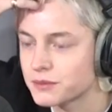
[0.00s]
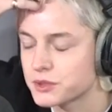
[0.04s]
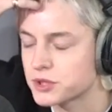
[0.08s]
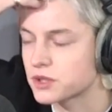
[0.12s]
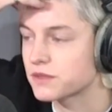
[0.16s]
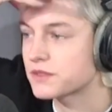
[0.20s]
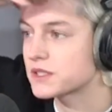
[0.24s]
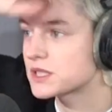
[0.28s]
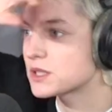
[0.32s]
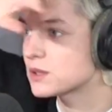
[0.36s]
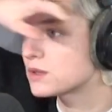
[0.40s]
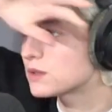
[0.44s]

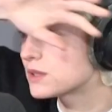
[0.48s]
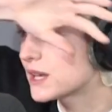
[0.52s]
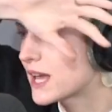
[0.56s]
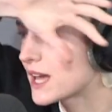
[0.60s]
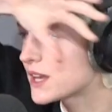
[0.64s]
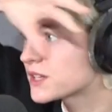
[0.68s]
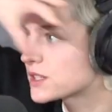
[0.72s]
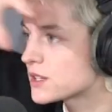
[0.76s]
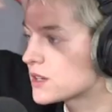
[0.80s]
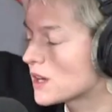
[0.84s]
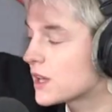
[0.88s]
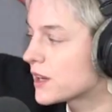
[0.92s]
which obviously
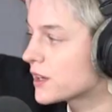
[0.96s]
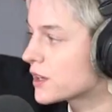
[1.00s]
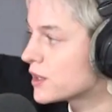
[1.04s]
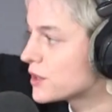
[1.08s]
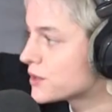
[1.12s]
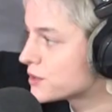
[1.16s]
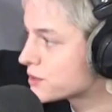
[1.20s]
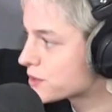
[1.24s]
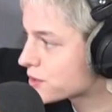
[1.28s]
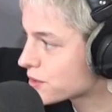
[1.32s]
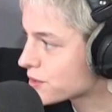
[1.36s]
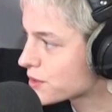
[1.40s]
Orlando like
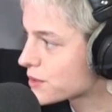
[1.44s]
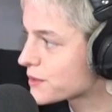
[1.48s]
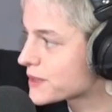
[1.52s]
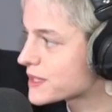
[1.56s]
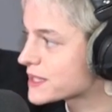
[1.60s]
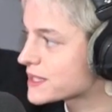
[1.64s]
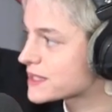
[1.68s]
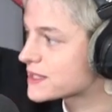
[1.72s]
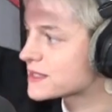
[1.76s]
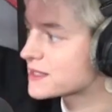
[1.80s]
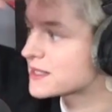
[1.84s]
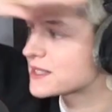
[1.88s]
goes through
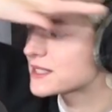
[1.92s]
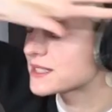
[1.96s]
as